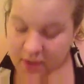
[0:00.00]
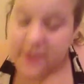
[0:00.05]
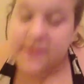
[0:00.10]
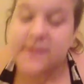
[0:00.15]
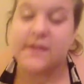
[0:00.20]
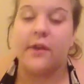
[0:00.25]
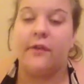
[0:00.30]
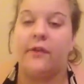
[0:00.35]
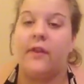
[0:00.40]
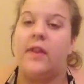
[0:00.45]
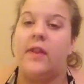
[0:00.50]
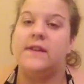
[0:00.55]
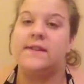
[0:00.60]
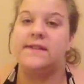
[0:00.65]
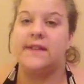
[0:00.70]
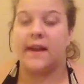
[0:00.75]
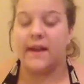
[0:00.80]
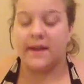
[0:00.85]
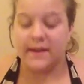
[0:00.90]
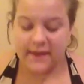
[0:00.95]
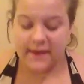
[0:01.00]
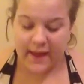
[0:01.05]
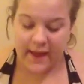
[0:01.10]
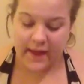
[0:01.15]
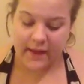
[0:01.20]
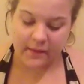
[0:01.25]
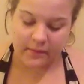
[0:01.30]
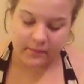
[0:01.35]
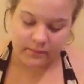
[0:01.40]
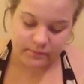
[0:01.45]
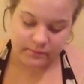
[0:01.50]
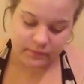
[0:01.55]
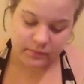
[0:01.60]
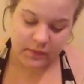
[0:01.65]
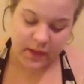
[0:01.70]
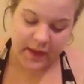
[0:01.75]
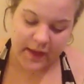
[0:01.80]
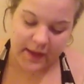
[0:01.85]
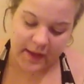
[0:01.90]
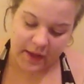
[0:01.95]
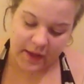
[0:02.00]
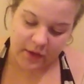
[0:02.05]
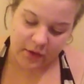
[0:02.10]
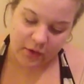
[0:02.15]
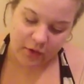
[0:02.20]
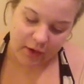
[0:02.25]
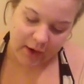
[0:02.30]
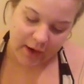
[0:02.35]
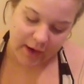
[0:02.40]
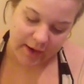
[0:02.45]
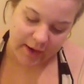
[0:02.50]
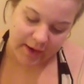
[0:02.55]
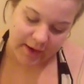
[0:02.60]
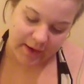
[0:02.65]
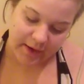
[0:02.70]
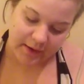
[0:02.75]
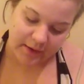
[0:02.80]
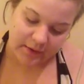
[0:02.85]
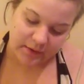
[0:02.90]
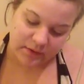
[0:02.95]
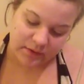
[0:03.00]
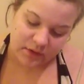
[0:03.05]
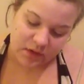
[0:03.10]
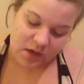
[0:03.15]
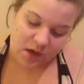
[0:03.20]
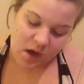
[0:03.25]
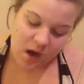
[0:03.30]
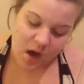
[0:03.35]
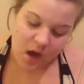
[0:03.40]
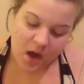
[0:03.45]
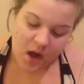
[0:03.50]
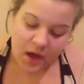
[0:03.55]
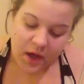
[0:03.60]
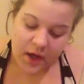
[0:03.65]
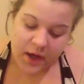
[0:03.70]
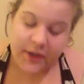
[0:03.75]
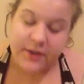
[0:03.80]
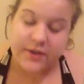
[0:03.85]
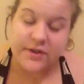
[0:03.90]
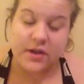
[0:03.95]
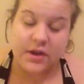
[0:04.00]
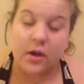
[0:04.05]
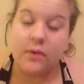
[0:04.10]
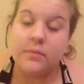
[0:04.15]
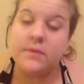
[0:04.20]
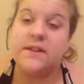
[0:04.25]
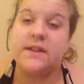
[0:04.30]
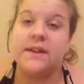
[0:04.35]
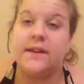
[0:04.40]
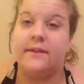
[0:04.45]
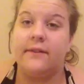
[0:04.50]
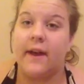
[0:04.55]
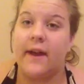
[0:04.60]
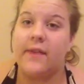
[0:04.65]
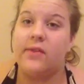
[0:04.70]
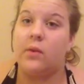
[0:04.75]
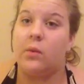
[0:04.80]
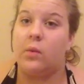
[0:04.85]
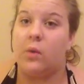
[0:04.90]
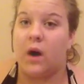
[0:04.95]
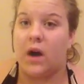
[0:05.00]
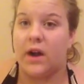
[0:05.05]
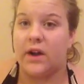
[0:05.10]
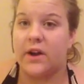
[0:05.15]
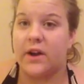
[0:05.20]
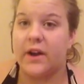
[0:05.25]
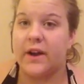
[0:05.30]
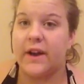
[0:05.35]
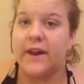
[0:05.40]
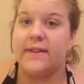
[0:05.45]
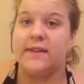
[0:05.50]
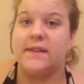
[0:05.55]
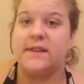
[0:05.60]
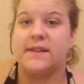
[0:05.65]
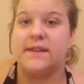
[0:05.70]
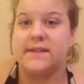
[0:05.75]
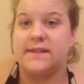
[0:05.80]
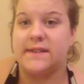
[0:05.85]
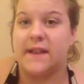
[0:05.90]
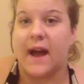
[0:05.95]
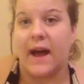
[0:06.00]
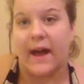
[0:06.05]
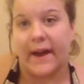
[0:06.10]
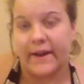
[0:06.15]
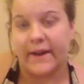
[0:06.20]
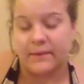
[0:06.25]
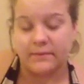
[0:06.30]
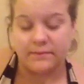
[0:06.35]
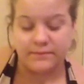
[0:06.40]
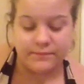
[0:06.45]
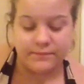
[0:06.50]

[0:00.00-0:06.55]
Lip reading: So for the second day, He created a dome to divide the water and the sky.